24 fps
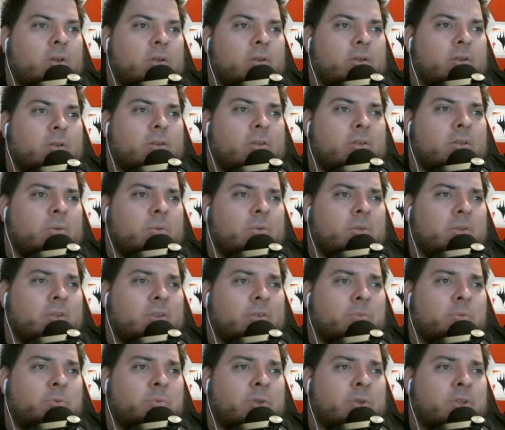Just go with
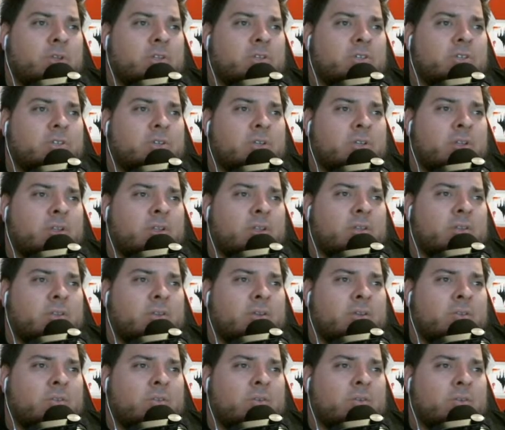deep speech. I think that
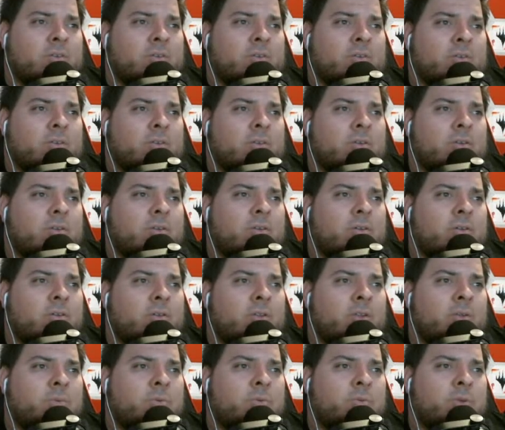sounds good.
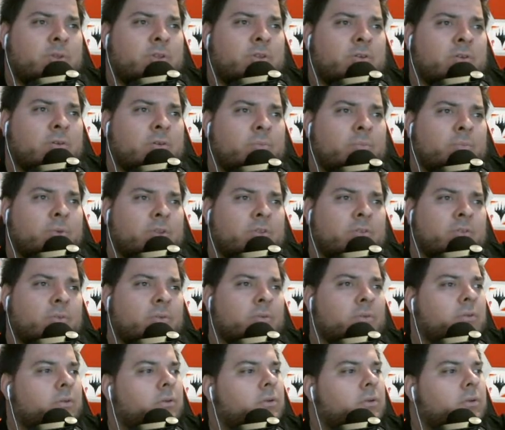Deep speech or abyssal.